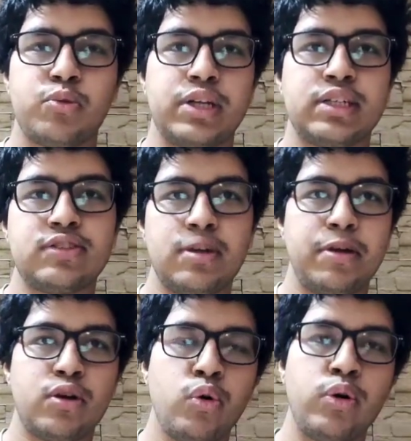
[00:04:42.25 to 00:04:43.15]
questions from
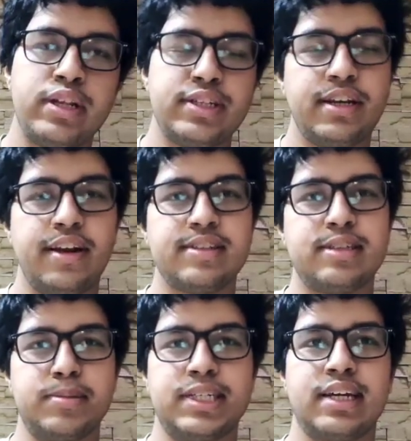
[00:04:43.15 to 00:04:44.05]
your core engineering
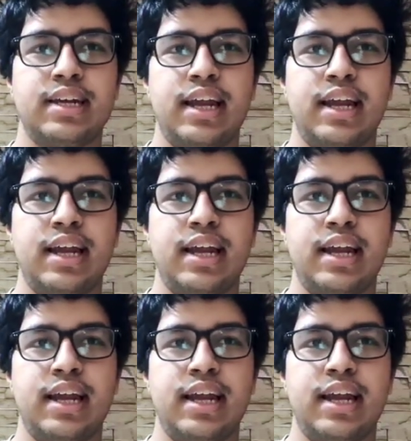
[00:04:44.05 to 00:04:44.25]
subject,